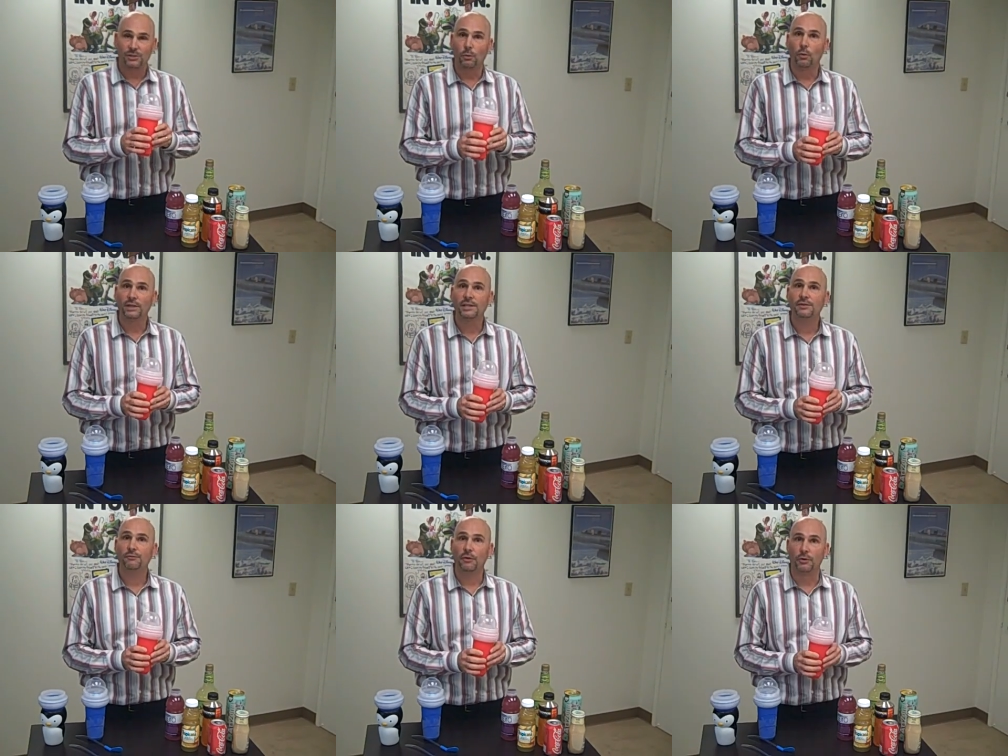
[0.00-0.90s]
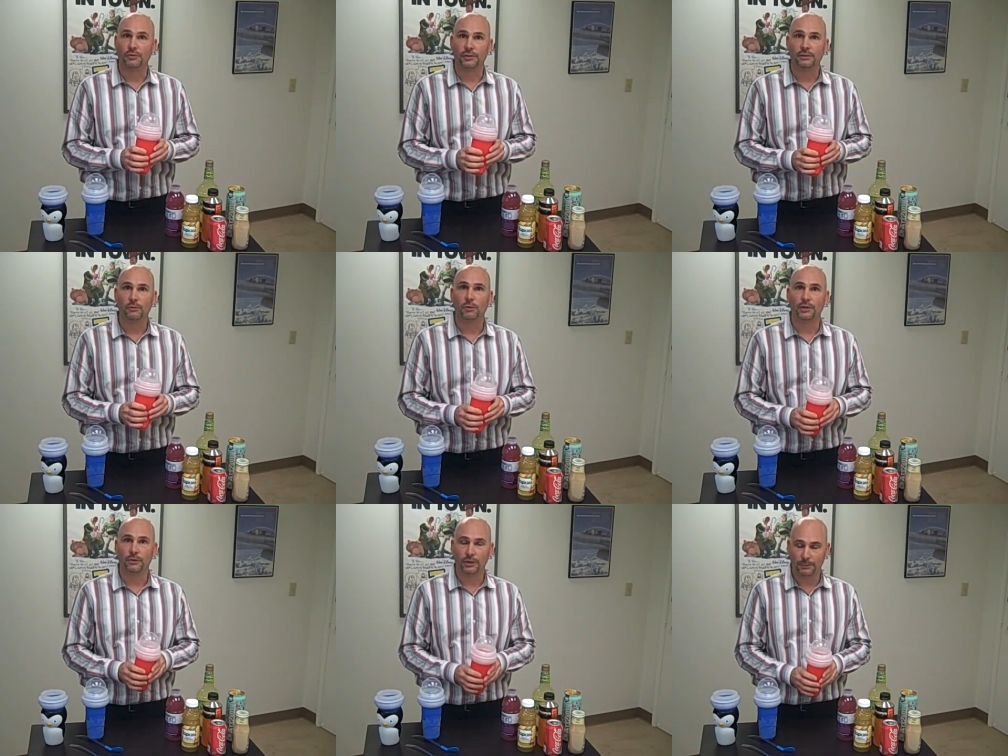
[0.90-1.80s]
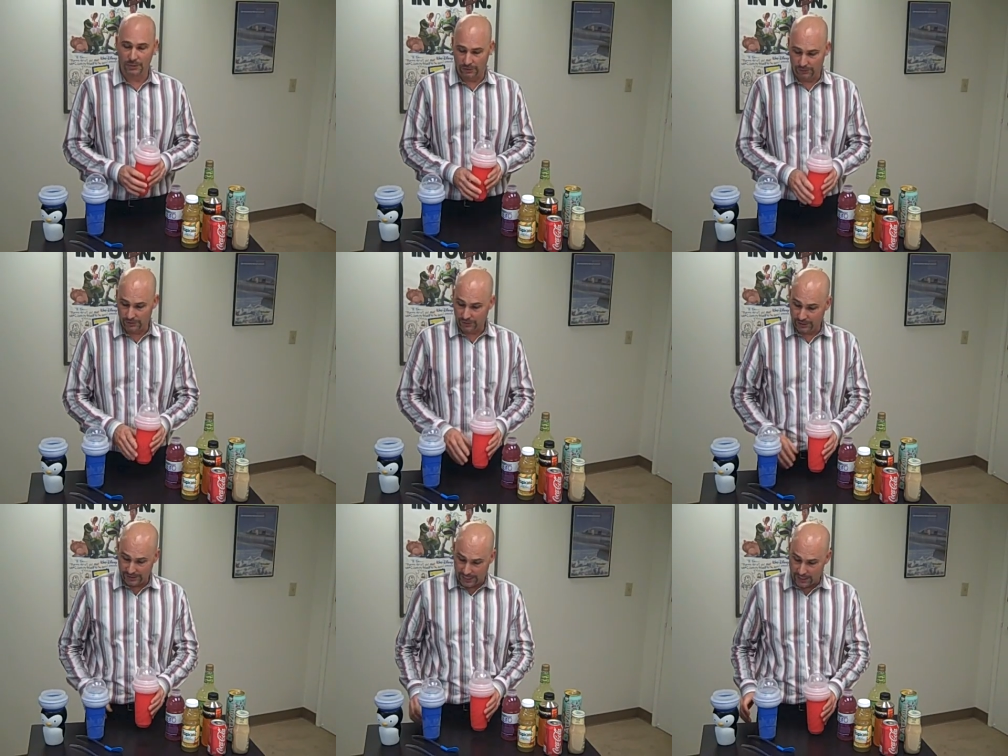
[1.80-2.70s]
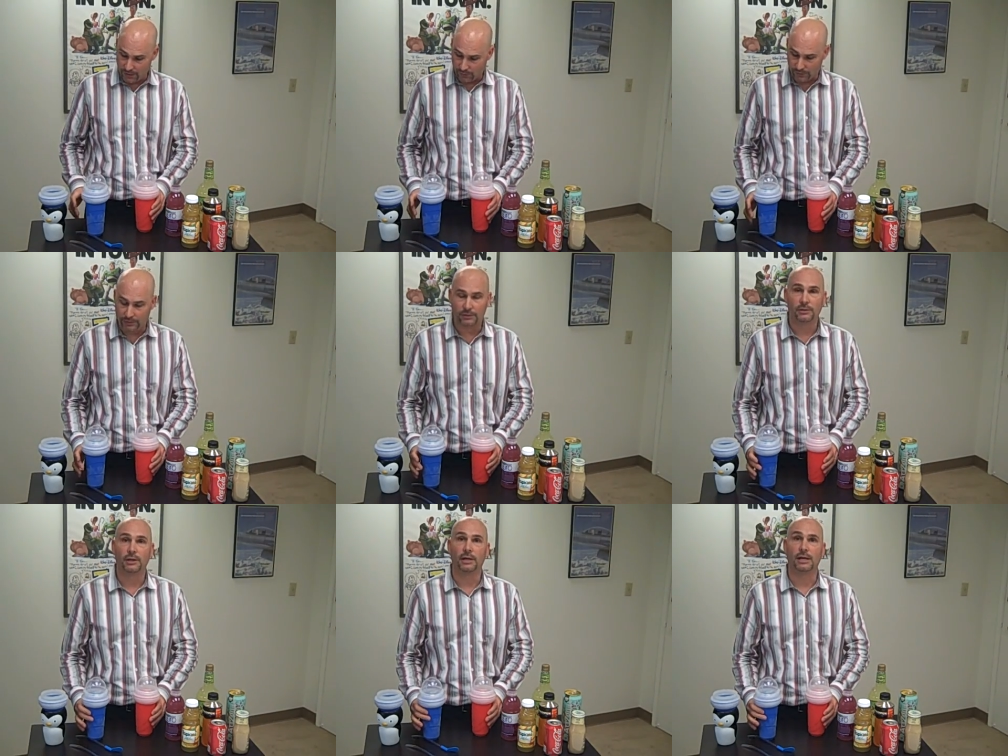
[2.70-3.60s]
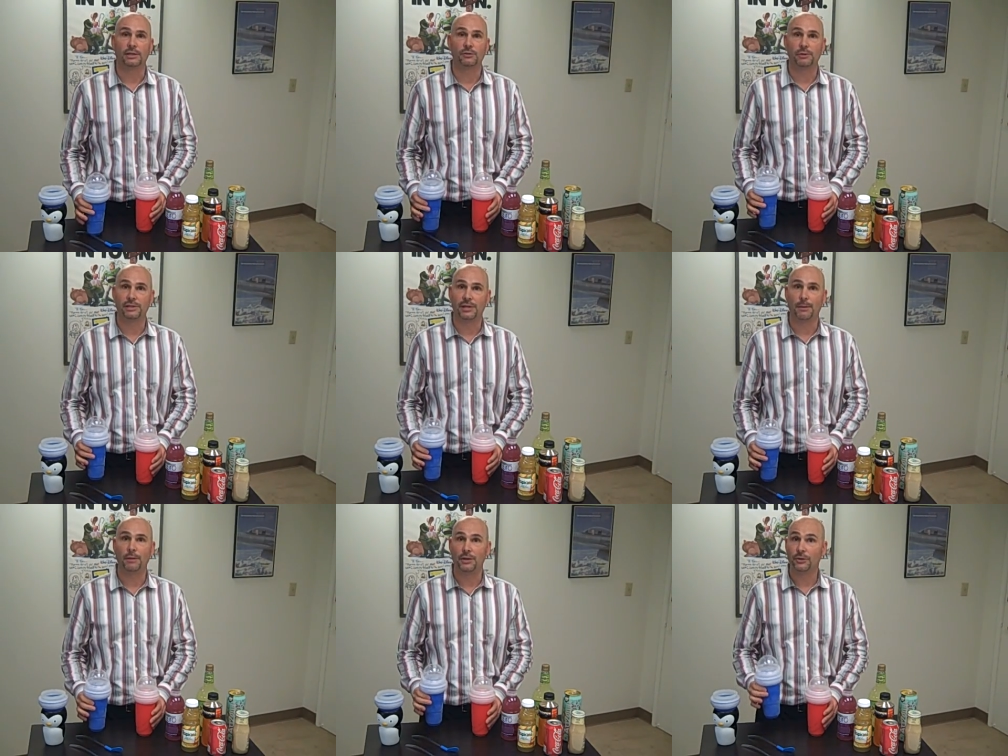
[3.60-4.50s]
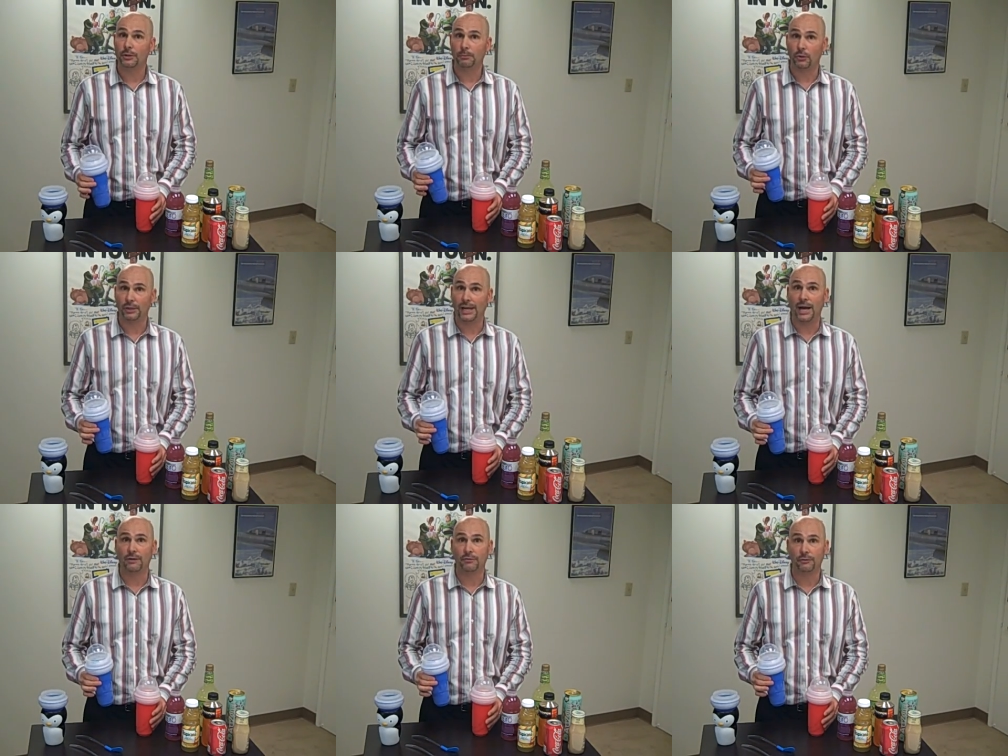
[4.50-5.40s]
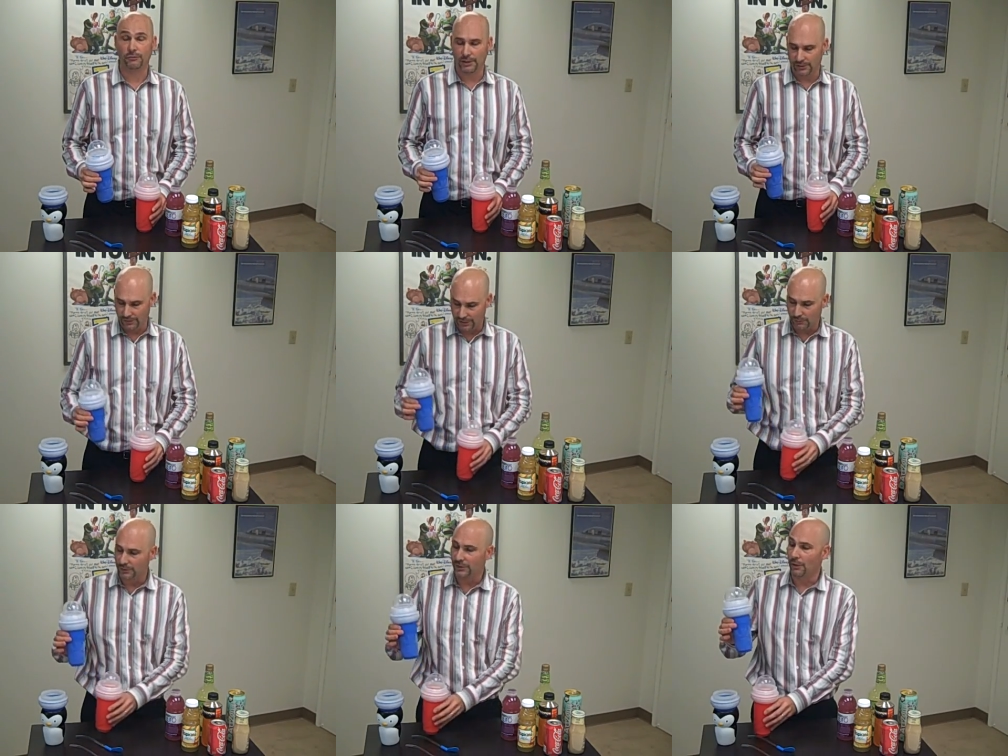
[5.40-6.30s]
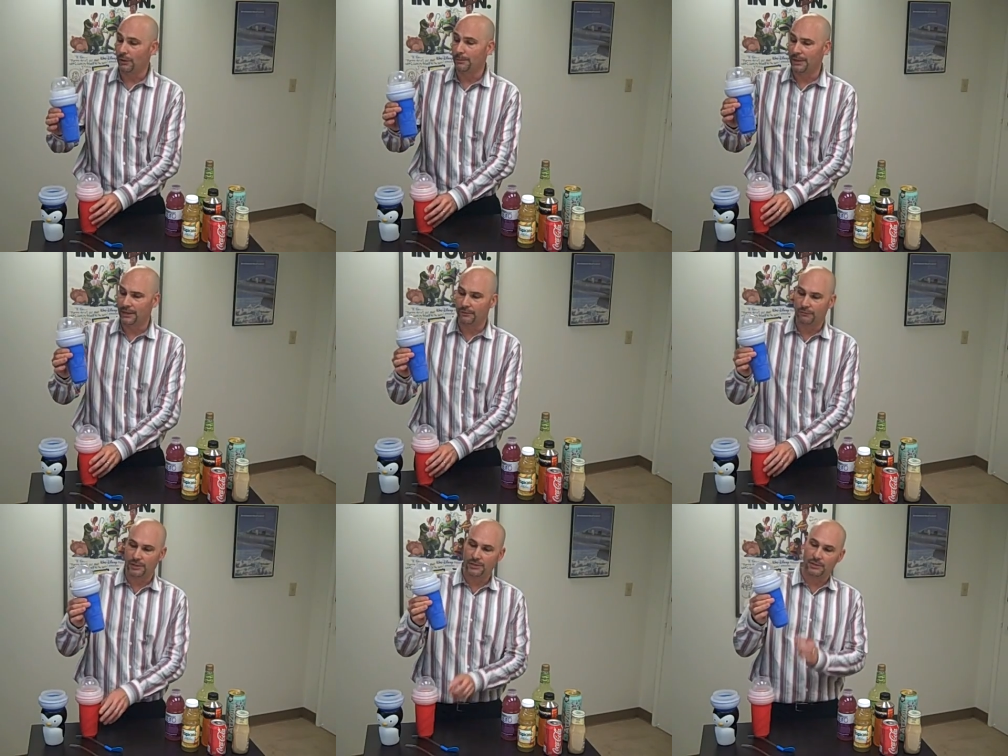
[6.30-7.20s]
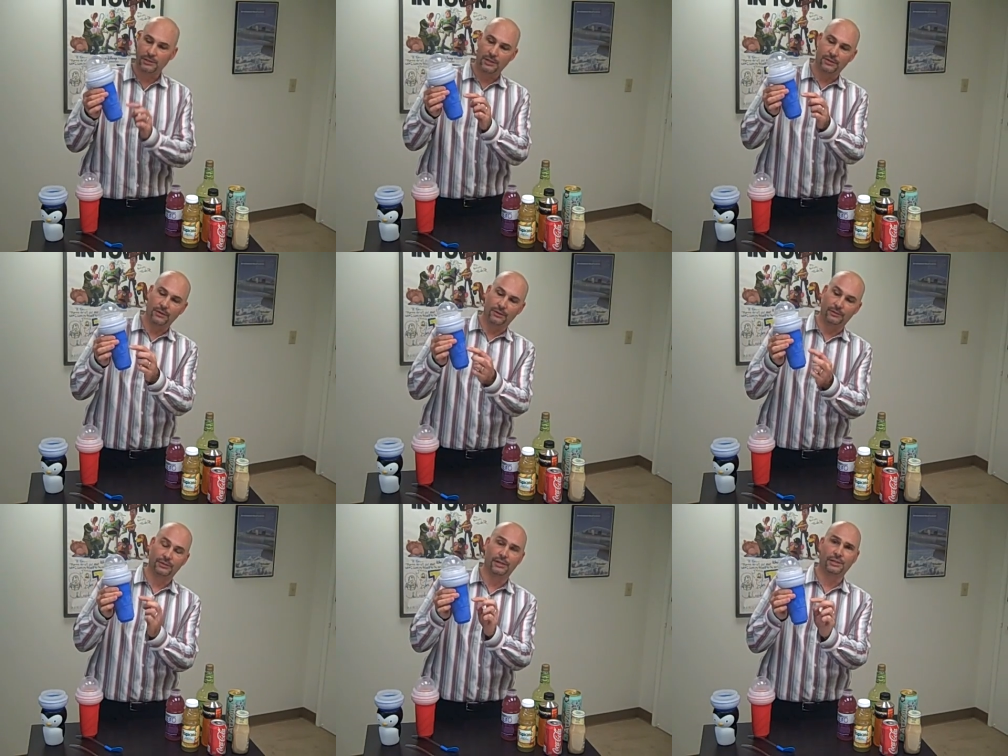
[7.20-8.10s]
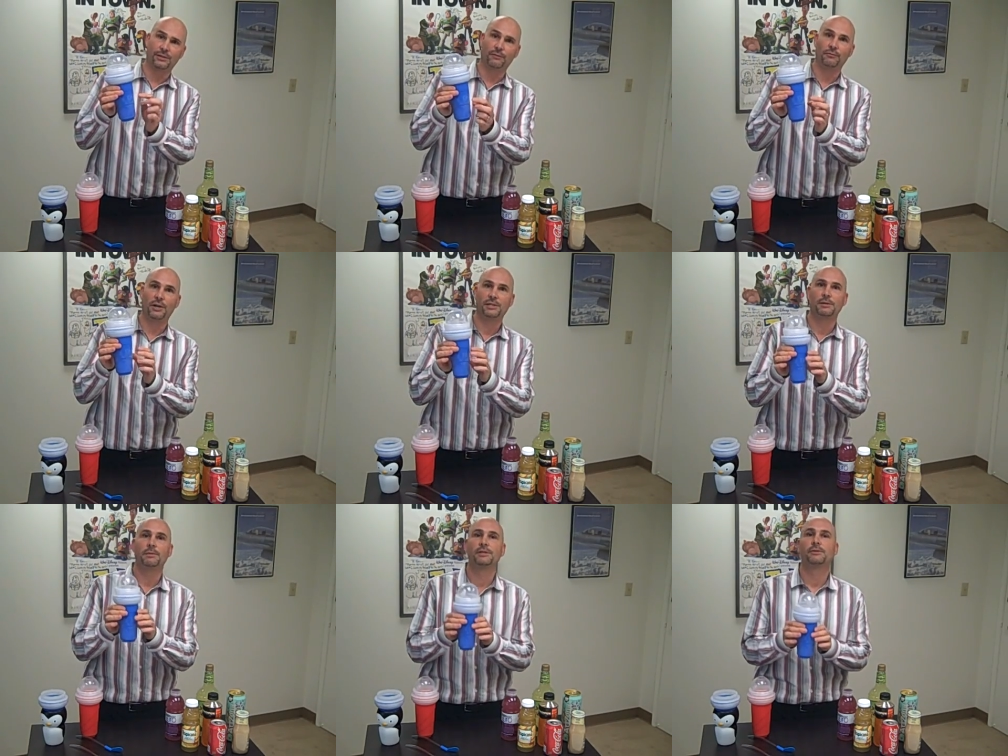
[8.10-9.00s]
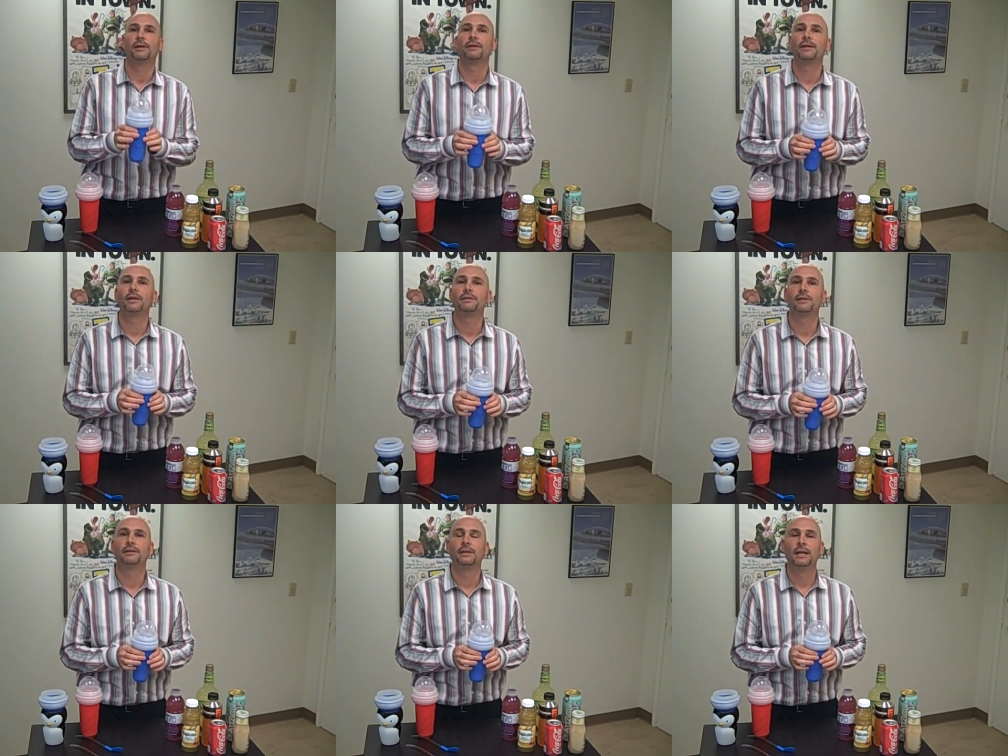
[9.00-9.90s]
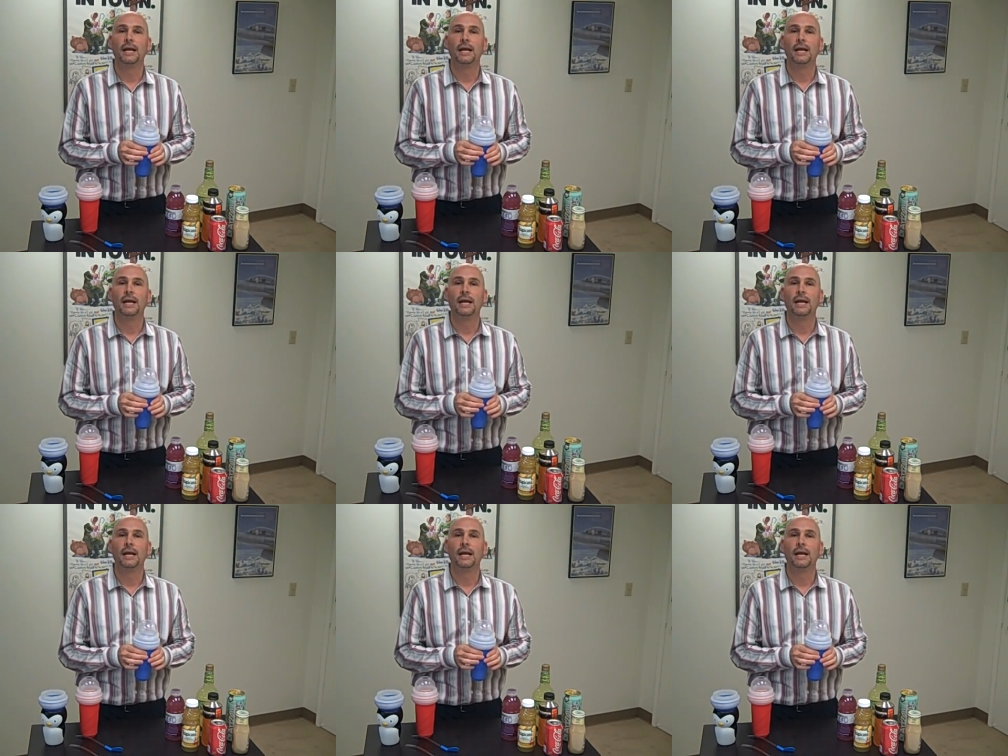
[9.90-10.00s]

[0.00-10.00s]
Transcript: So once it's frozen, what you're going to do is you're going to take your squeeze cup and you're going to pull it out of your freezer. This one's already been in a freezer. You can see those nice little frosty bits around the edge here.